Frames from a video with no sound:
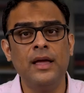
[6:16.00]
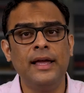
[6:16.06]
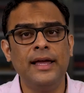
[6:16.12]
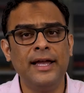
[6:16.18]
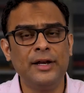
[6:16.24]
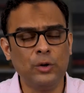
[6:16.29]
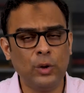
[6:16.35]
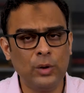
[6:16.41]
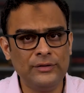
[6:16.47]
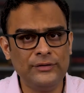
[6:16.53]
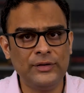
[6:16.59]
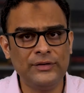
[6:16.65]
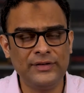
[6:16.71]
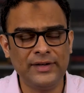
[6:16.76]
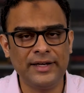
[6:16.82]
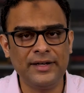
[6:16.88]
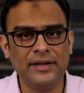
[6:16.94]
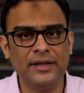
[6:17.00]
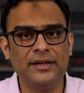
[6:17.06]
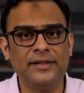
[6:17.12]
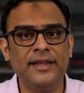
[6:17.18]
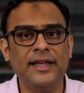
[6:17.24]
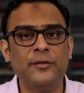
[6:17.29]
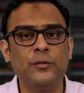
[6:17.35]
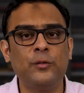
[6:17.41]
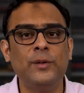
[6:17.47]
It also said
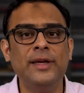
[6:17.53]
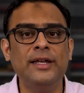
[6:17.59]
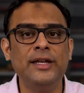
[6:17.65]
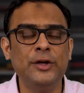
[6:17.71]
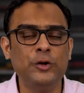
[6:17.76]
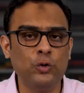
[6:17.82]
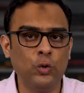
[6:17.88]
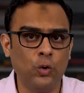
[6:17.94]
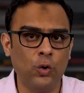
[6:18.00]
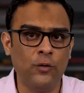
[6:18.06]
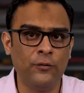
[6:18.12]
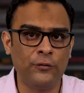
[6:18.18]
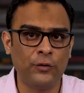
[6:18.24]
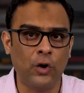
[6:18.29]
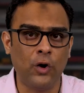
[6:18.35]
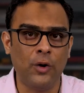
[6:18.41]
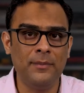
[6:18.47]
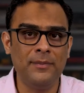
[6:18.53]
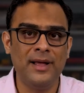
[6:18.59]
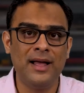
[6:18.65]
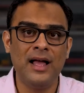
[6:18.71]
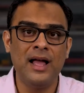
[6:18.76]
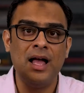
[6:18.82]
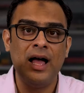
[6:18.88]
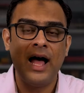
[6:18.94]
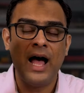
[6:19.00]
that we need to go from
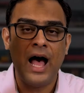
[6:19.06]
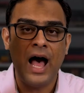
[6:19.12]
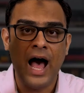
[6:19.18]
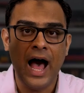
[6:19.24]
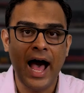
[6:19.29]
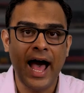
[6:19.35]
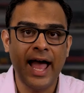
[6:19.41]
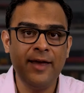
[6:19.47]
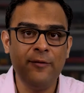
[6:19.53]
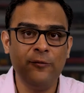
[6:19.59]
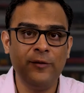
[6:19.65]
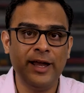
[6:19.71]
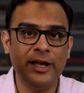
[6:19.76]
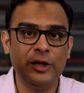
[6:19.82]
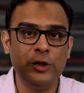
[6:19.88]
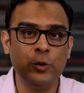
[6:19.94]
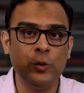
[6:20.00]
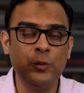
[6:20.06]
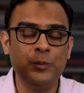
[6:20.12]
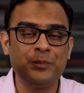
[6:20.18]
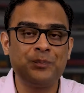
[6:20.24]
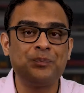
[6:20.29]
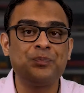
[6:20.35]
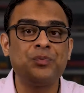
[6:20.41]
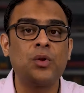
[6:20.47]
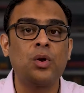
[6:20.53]
high value,
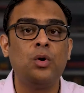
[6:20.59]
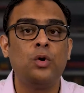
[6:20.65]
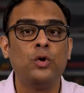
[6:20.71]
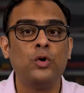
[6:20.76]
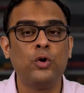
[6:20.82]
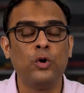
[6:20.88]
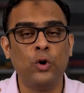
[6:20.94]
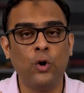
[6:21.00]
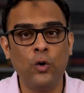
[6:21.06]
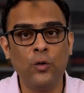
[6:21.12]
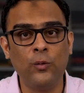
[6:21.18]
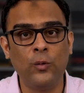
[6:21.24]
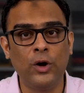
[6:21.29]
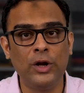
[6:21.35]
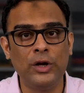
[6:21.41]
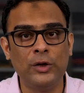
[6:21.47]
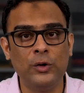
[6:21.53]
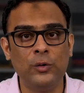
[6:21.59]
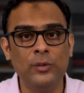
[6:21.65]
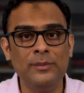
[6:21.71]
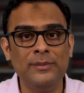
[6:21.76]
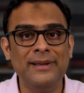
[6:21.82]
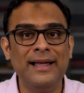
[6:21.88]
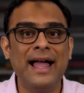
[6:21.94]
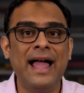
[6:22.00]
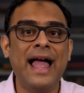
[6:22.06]
low
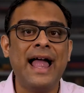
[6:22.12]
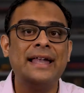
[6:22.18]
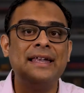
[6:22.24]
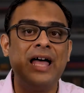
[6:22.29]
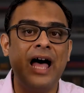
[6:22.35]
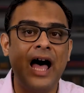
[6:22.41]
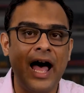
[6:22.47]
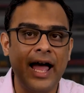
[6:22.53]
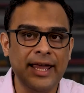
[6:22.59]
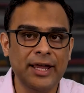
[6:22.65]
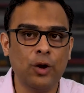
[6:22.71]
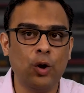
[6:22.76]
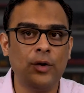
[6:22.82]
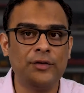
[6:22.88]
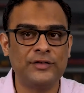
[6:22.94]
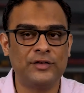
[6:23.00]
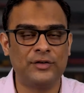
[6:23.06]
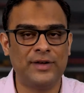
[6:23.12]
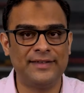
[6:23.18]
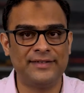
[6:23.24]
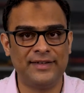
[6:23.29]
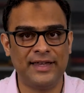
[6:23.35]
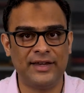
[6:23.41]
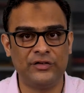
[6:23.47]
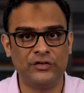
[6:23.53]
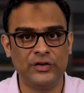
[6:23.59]
volume and high cost
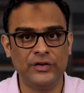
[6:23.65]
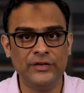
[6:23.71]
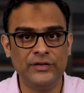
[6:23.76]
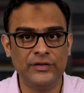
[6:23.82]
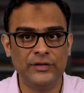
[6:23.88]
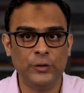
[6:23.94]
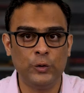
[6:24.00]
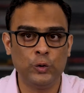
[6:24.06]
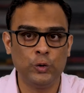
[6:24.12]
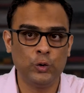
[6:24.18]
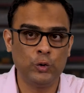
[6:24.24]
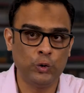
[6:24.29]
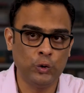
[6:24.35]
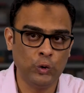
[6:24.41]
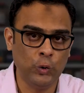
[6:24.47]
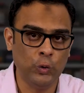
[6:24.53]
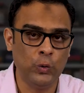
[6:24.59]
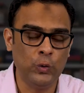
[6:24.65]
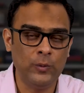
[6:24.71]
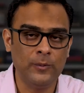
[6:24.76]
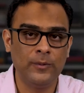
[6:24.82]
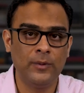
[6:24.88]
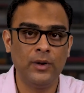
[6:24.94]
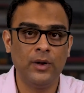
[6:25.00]
transactions to